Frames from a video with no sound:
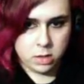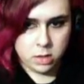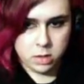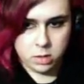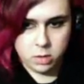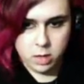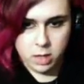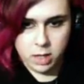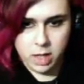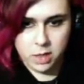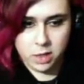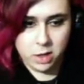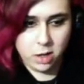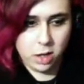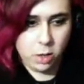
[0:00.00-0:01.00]
Well,
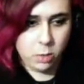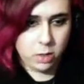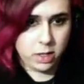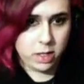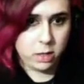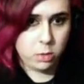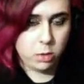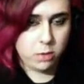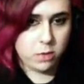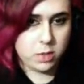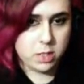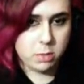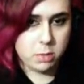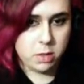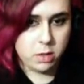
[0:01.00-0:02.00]
ethanol will ever work for
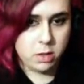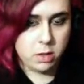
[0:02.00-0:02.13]
something.